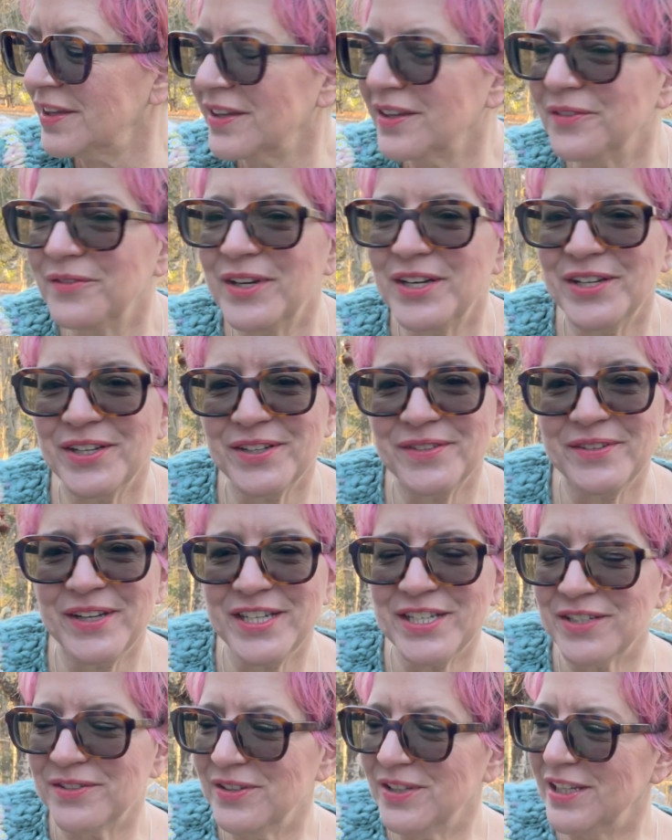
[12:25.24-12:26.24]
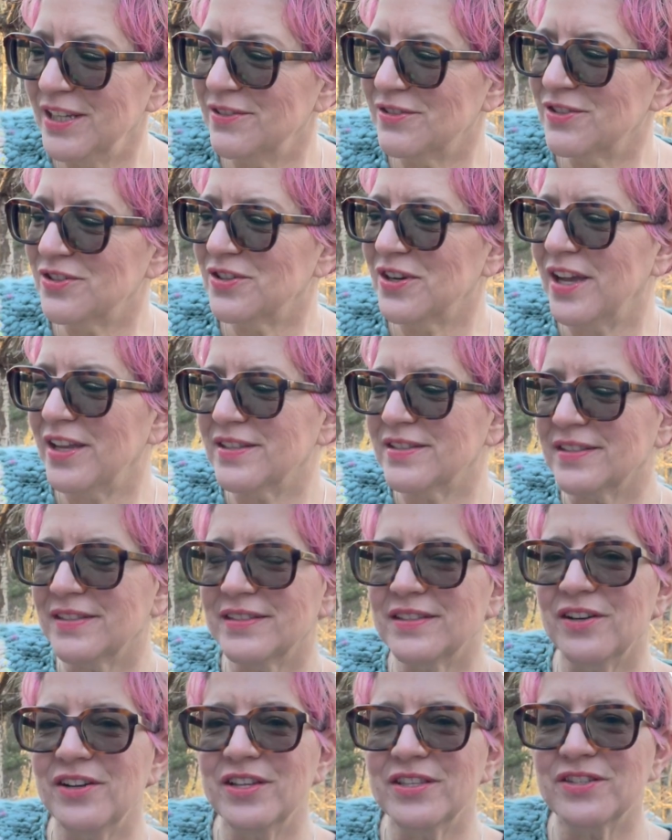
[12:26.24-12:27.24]
What a good way to relieve stress.
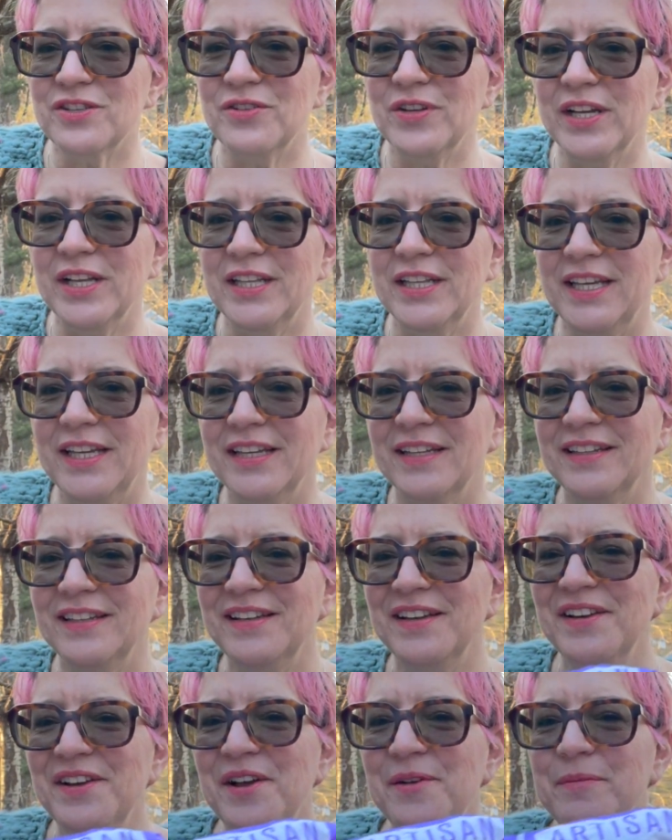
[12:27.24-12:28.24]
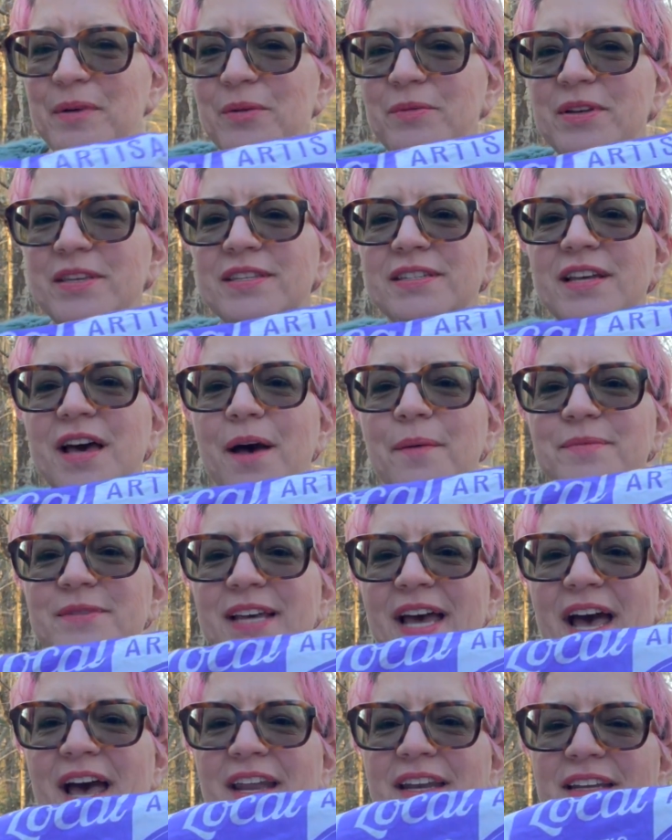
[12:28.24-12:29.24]
Sorry, it's crinkly. But we stopped
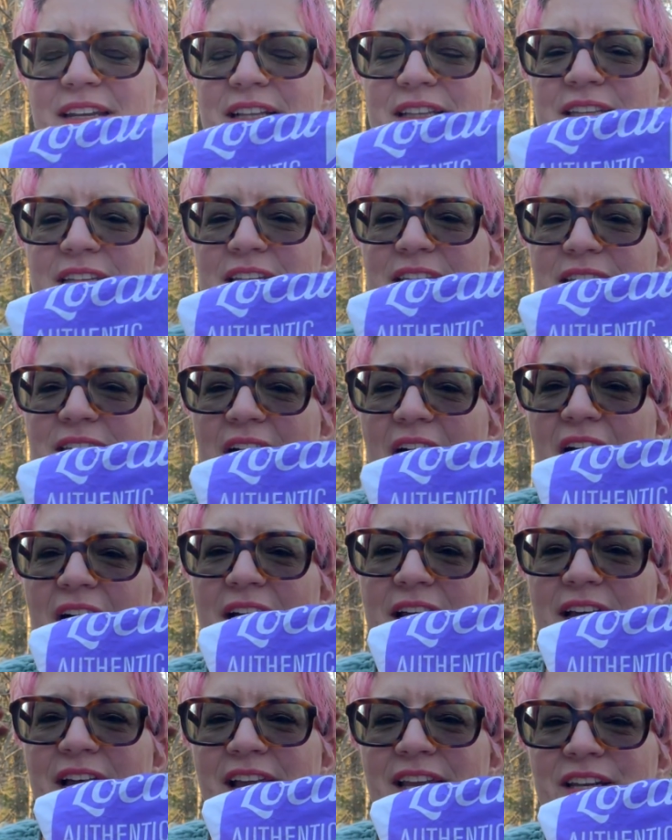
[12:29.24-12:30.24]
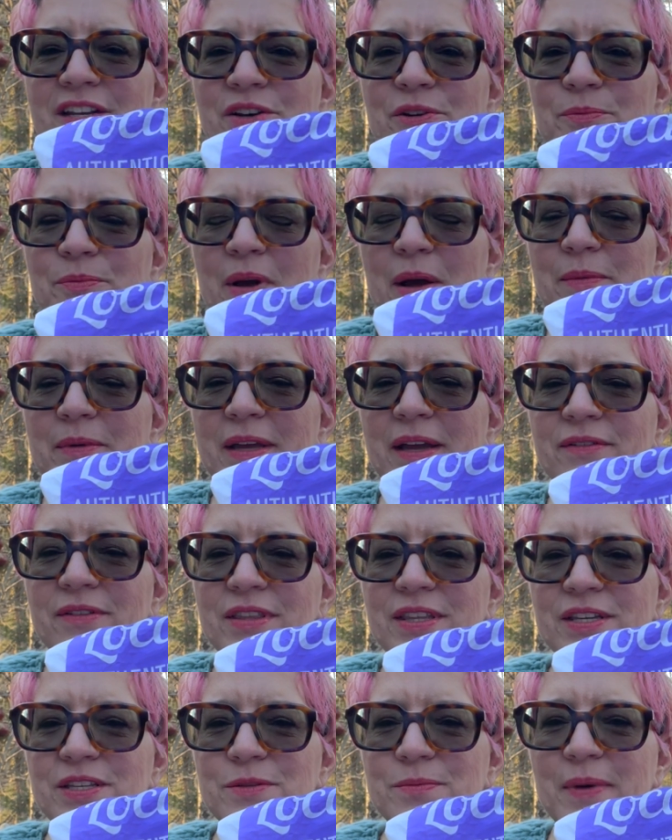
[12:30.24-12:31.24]
at Lilac. I know probably
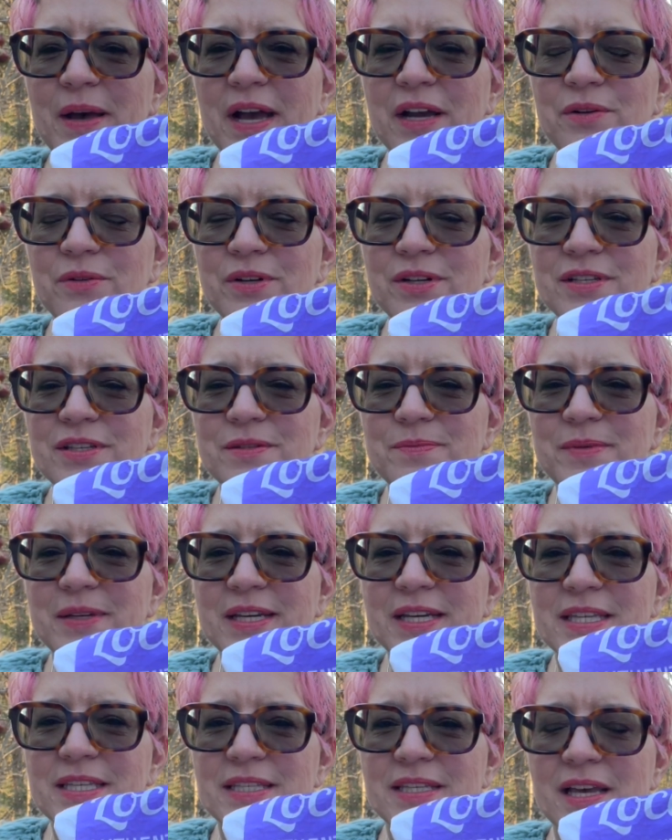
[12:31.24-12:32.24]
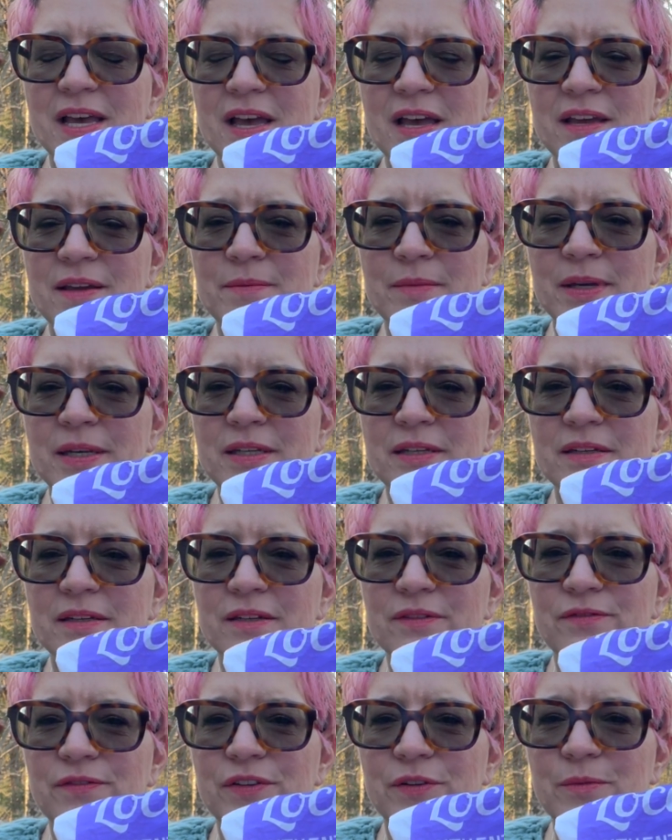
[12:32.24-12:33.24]
everything's backwards because I'm
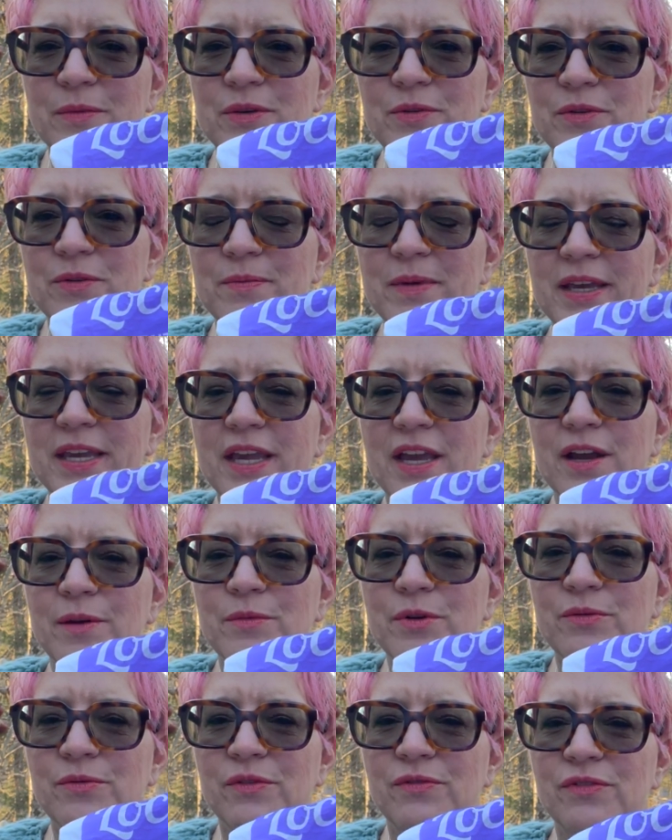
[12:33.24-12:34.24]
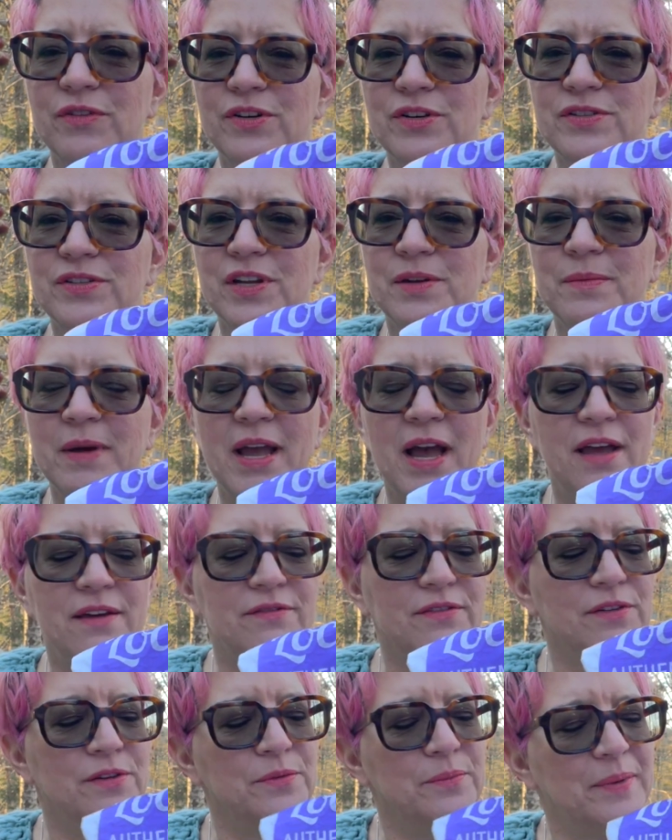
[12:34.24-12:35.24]
filming with my camera reversed on my
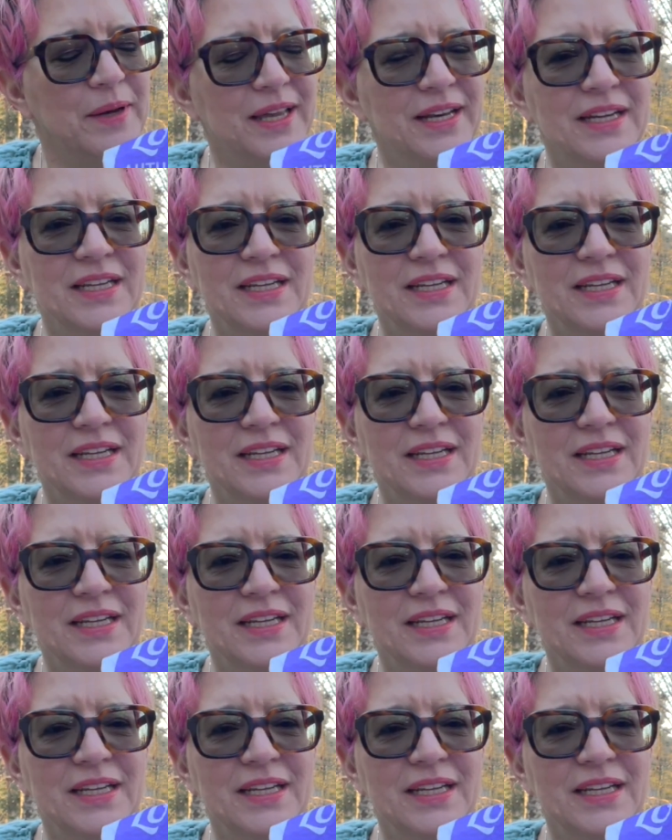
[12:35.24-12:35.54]
iPhone, but